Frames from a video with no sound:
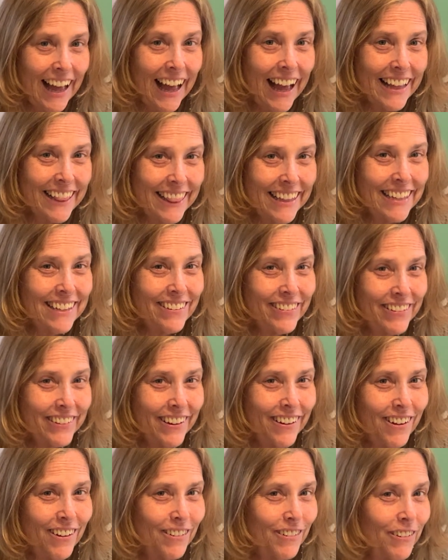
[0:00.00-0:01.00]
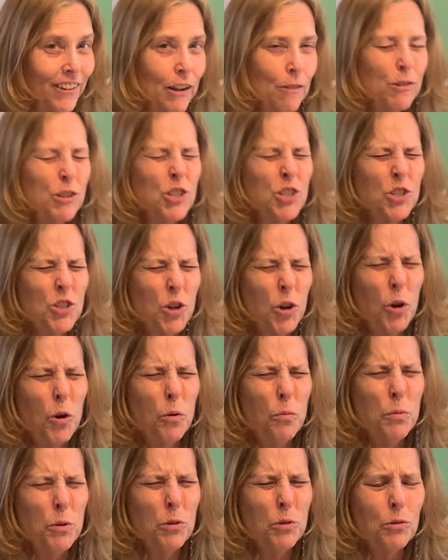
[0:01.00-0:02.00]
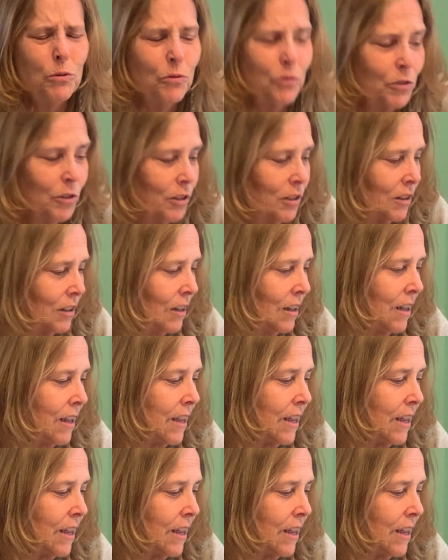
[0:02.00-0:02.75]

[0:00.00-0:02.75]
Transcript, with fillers: I think so. It was so beautiful.